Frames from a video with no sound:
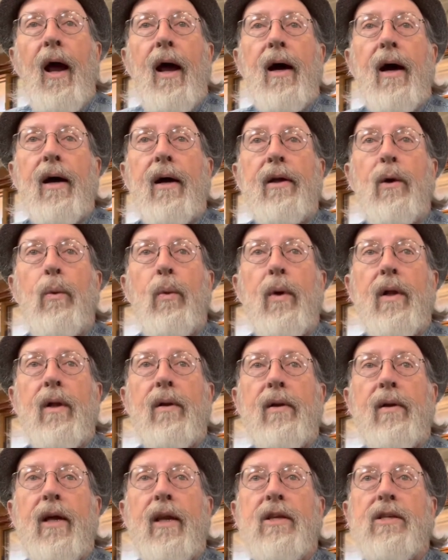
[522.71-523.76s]

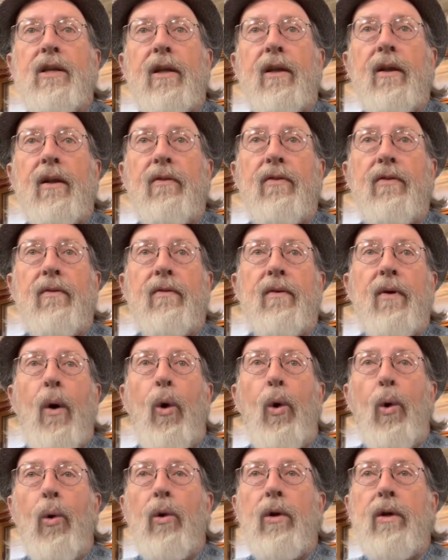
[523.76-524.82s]
It is a little
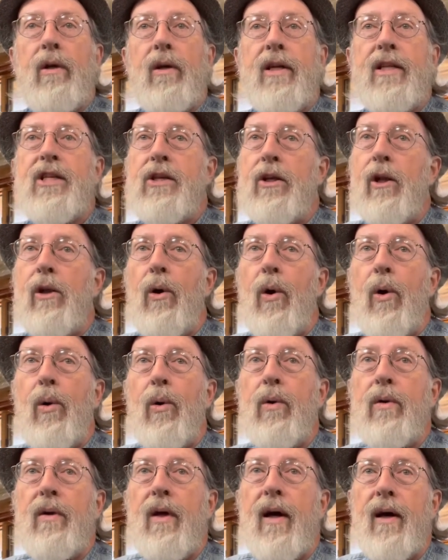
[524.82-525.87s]
old. It's still
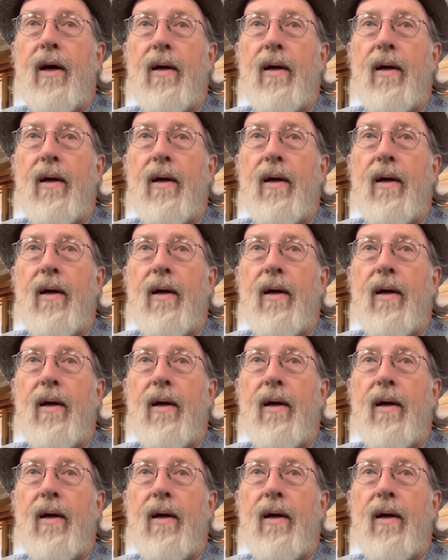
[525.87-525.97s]
old.